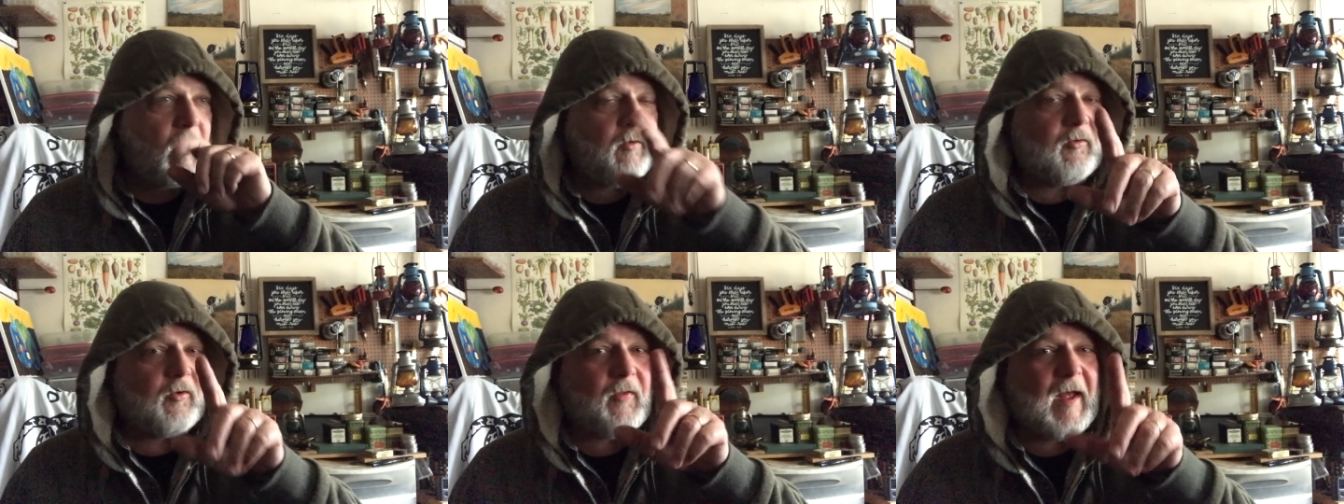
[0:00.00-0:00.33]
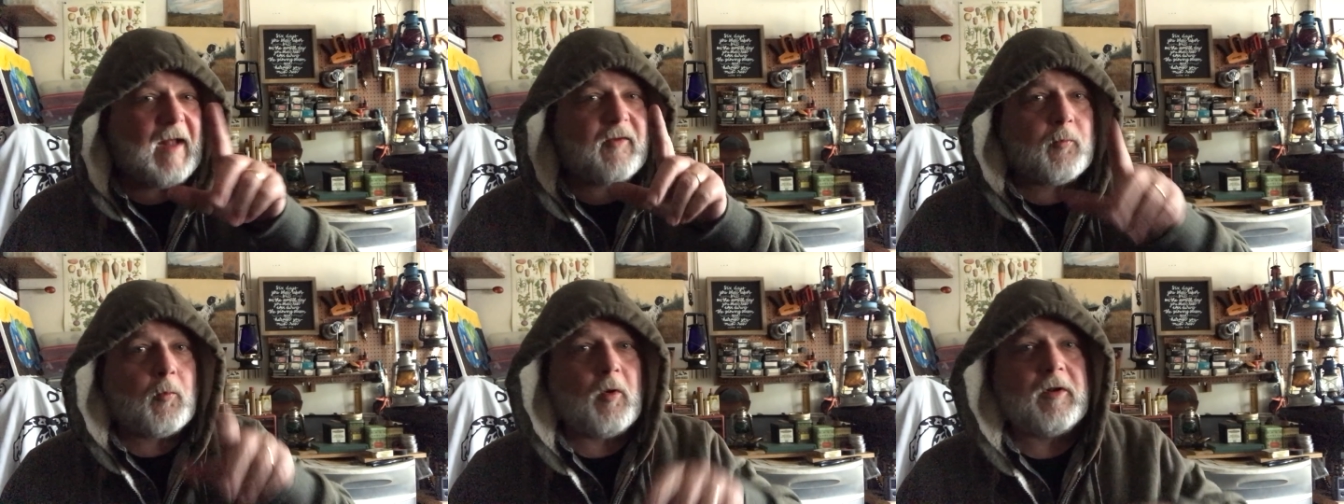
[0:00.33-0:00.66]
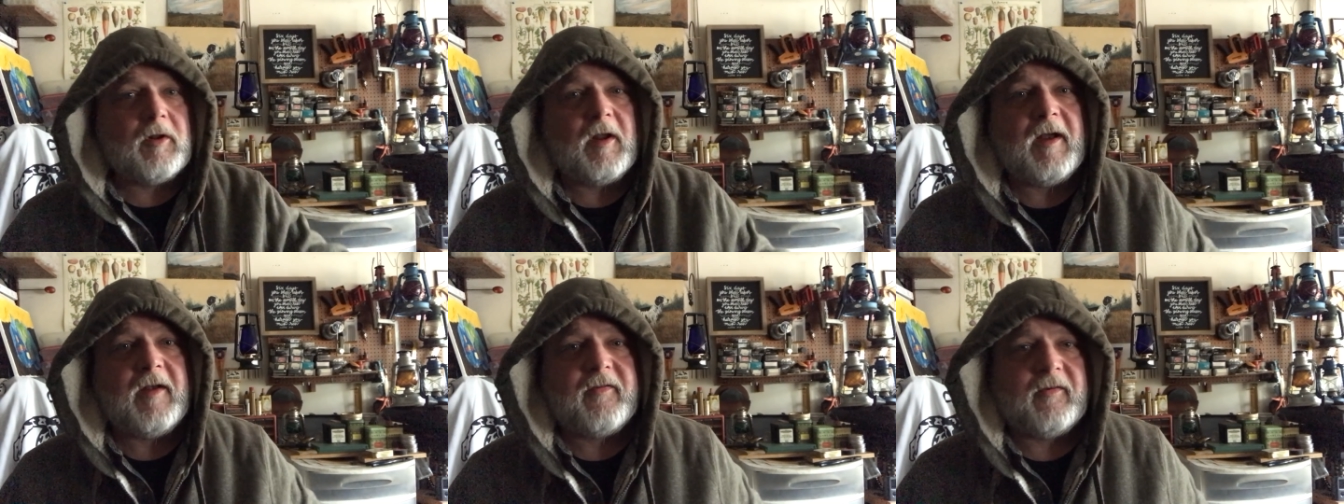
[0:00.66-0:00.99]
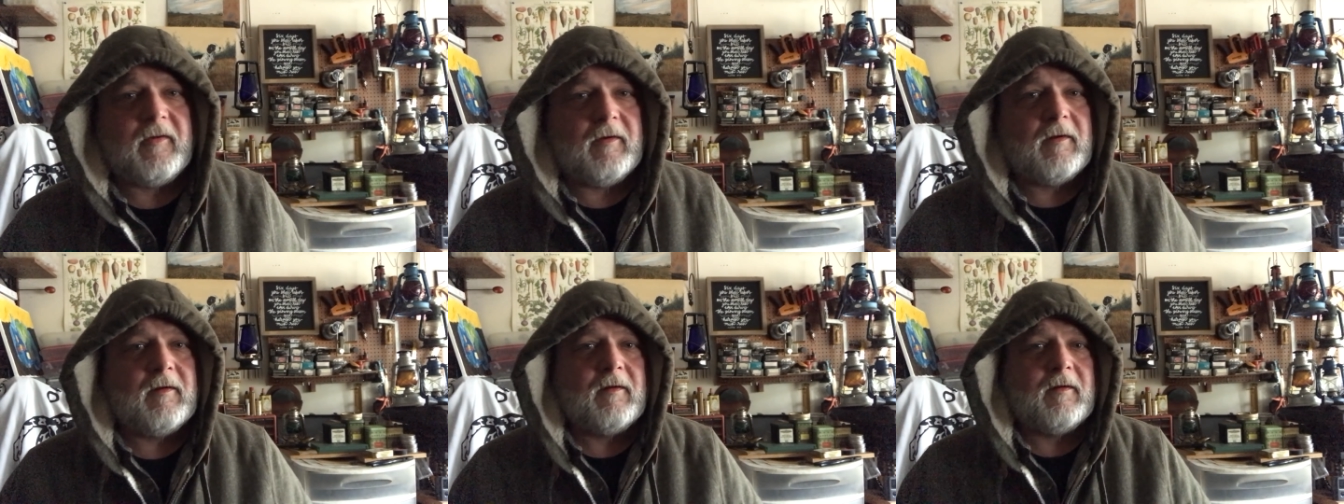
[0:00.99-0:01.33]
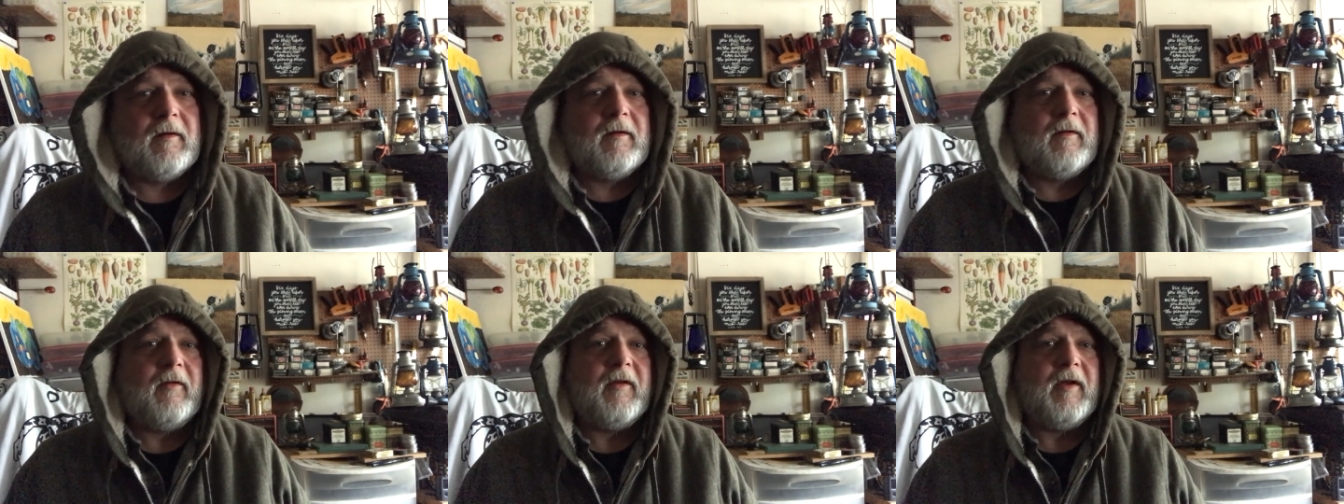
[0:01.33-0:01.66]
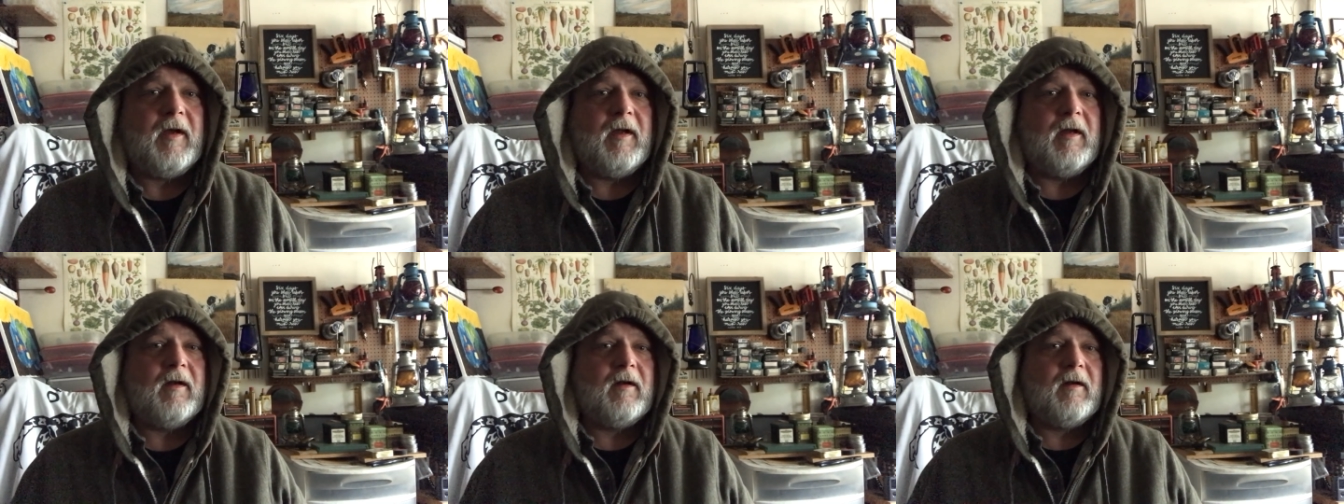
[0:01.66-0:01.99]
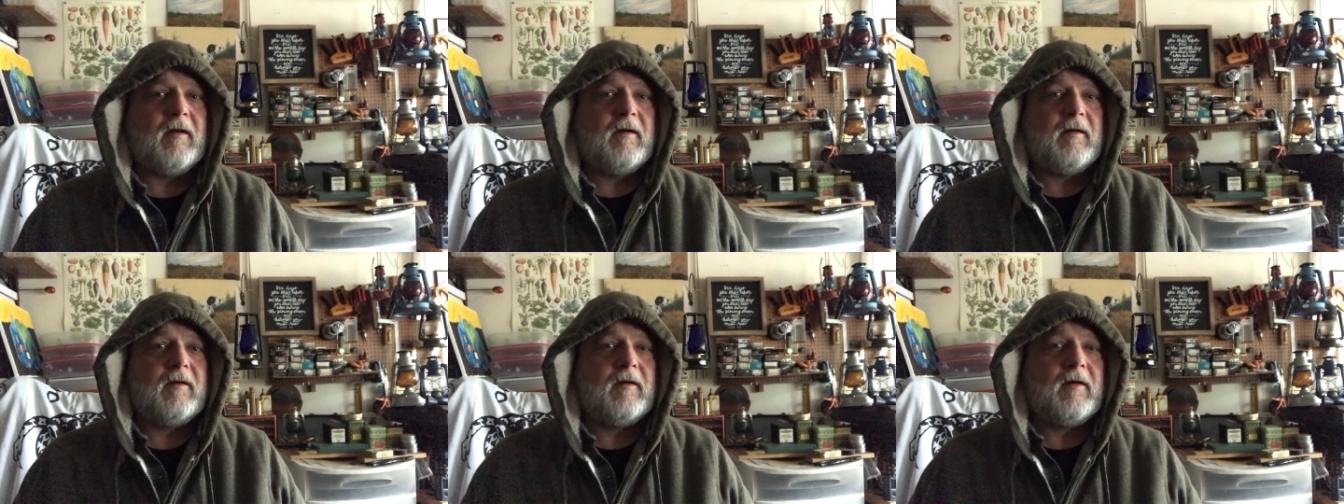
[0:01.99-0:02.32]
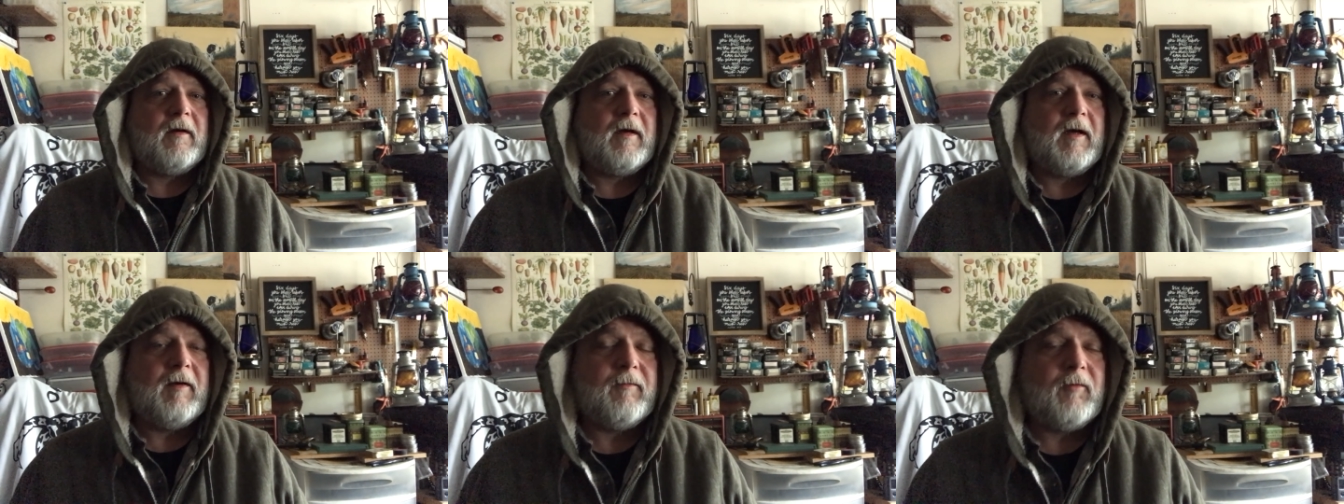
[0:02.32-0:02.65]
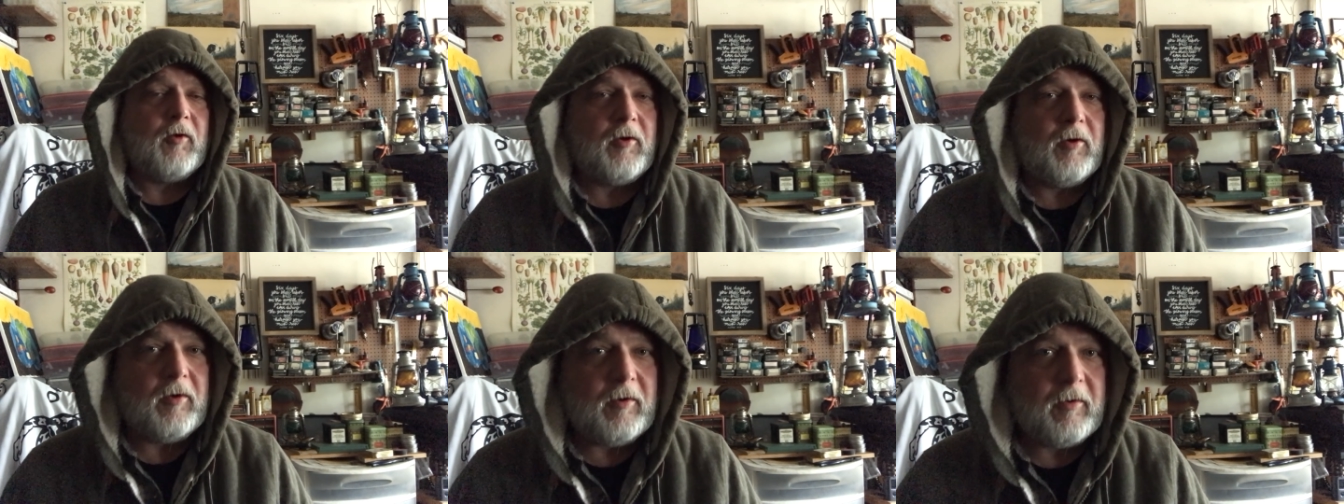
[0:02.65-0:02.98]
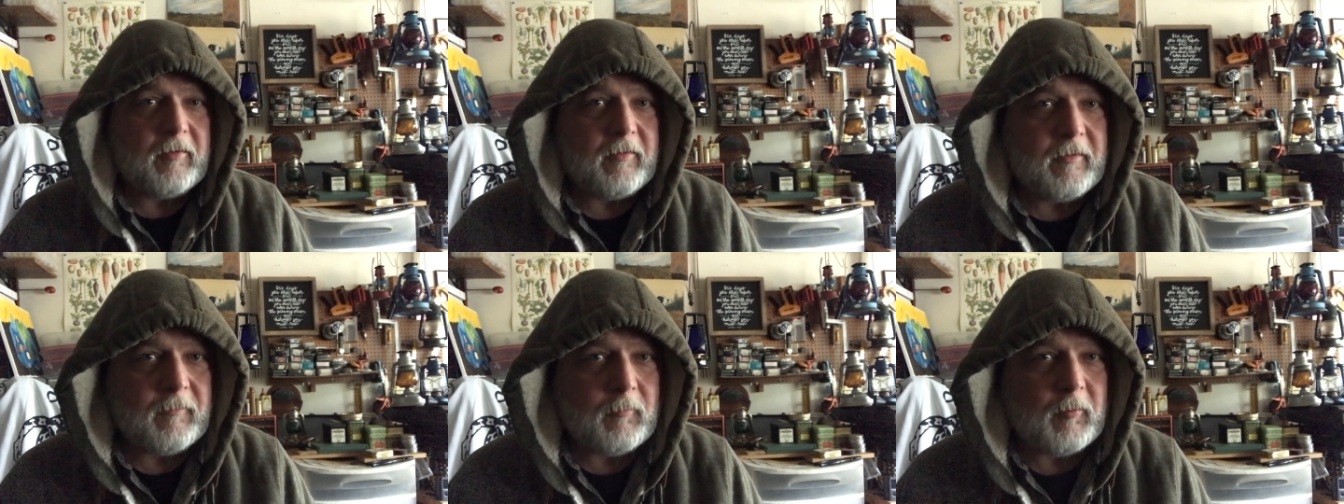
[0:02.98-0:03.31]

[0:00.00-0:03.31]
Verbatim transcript: so that's one lesson that I've learned.